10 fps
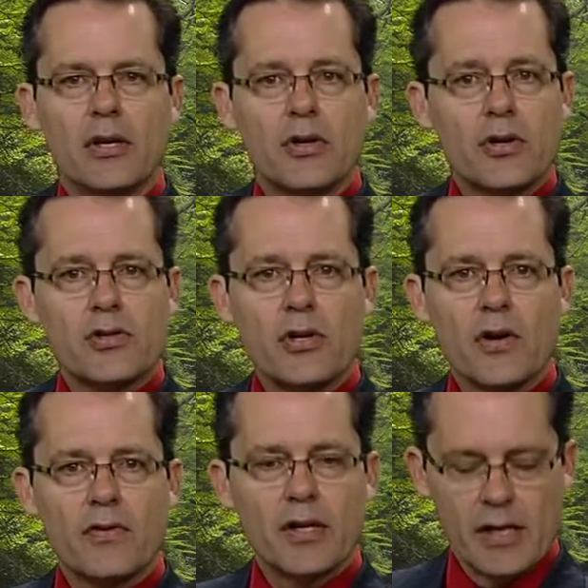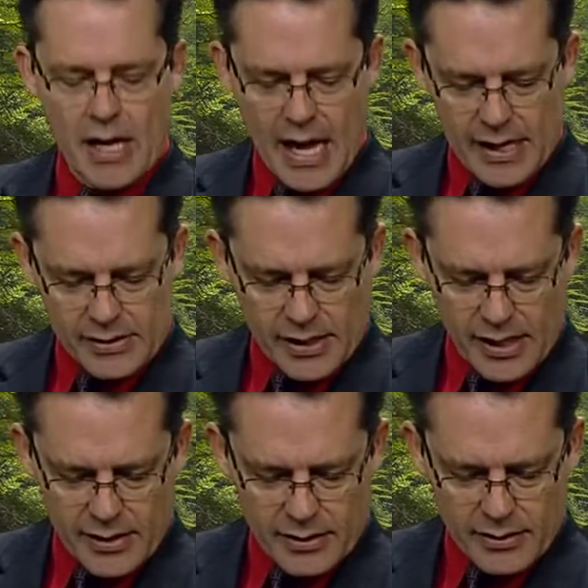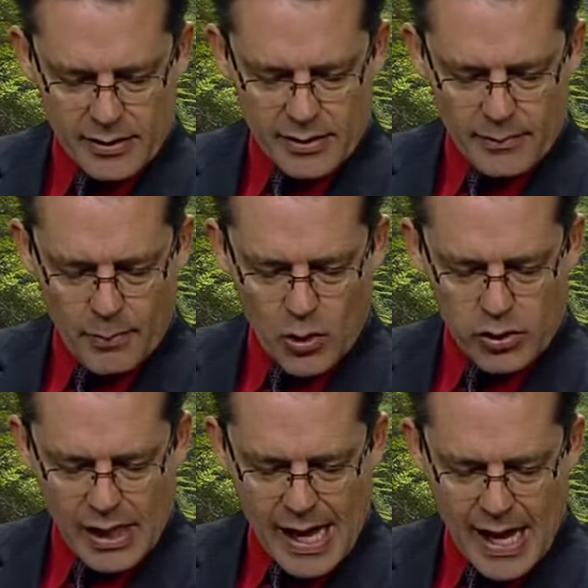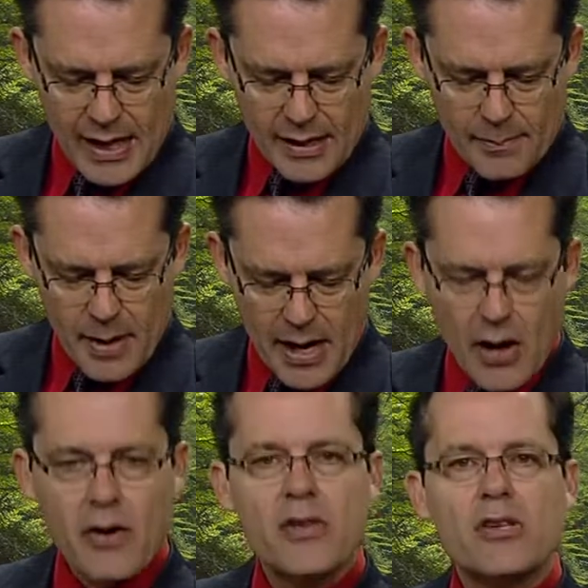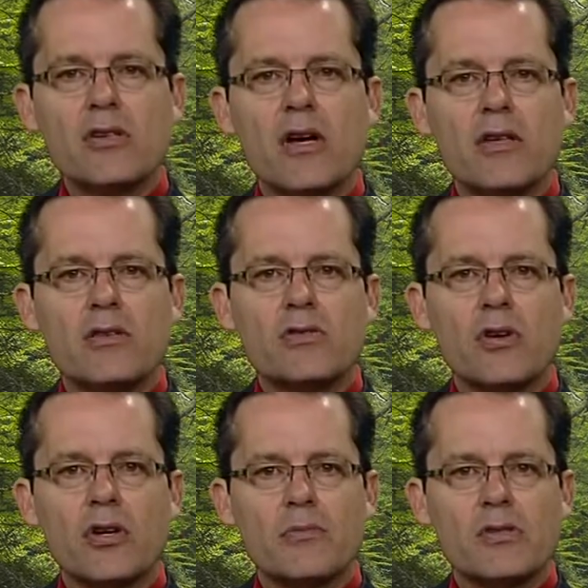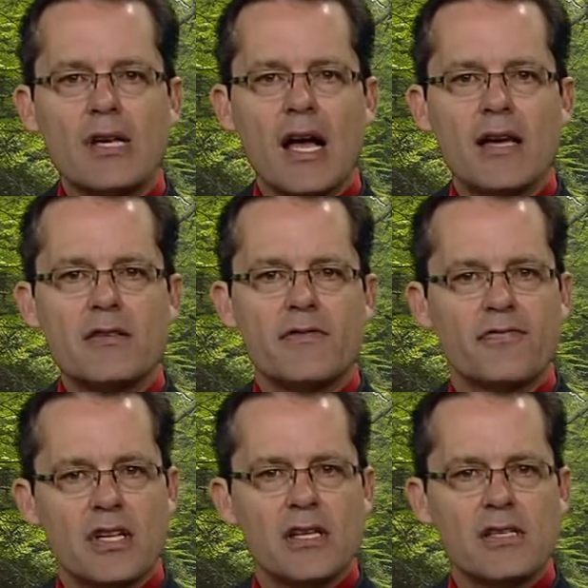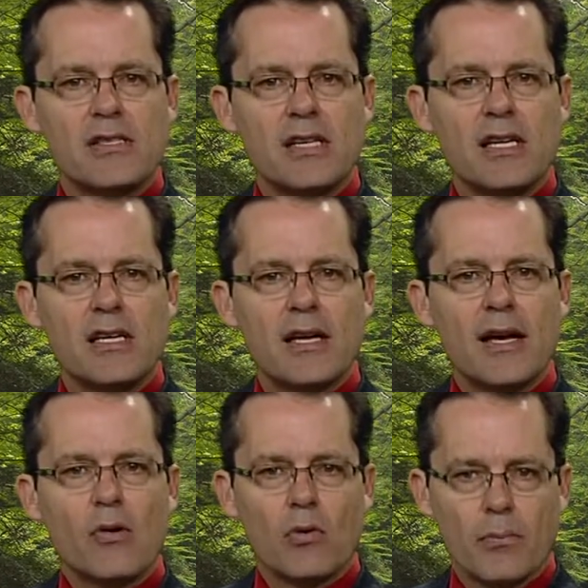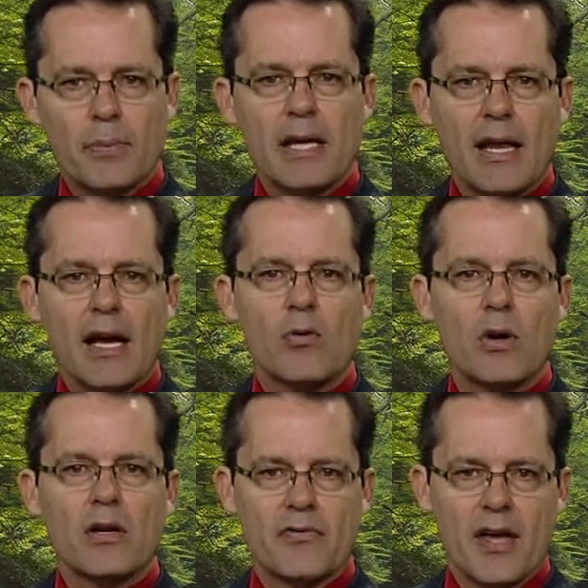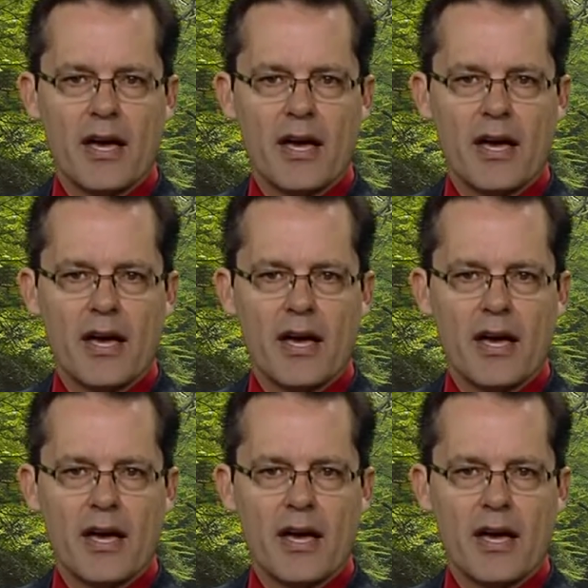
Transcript: Your servant has killed both lion and bear, and this uncircumcised Philistine will be like one of